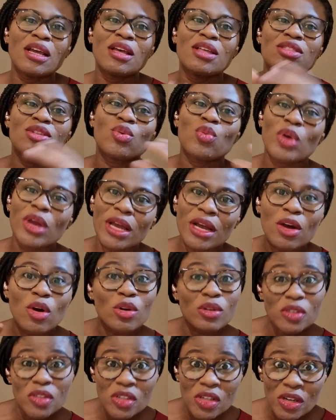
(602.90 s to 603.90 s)
they were
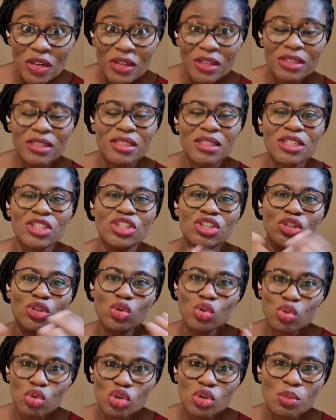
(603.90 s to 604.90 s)
concerned. She's
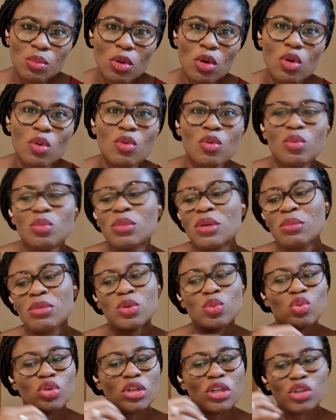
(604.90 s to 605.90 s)
too small, maybe
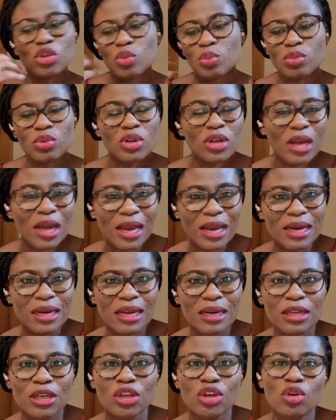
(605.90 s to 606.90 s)
they should put her in
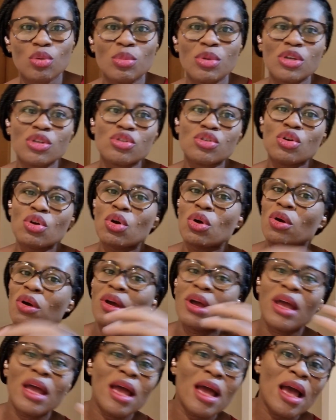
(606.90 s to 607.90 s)
an incubator
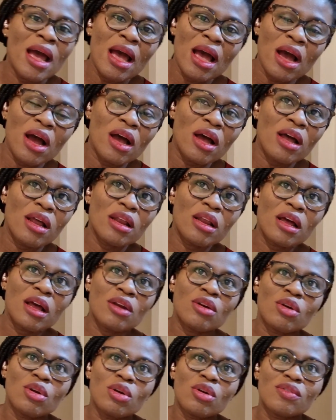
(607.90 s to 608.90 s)

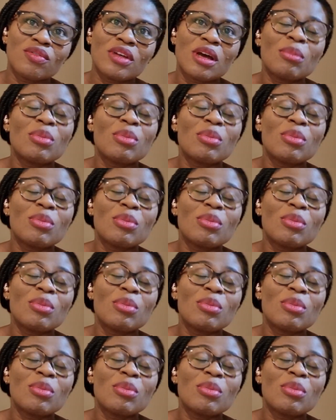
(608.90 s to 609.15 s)
and all of that.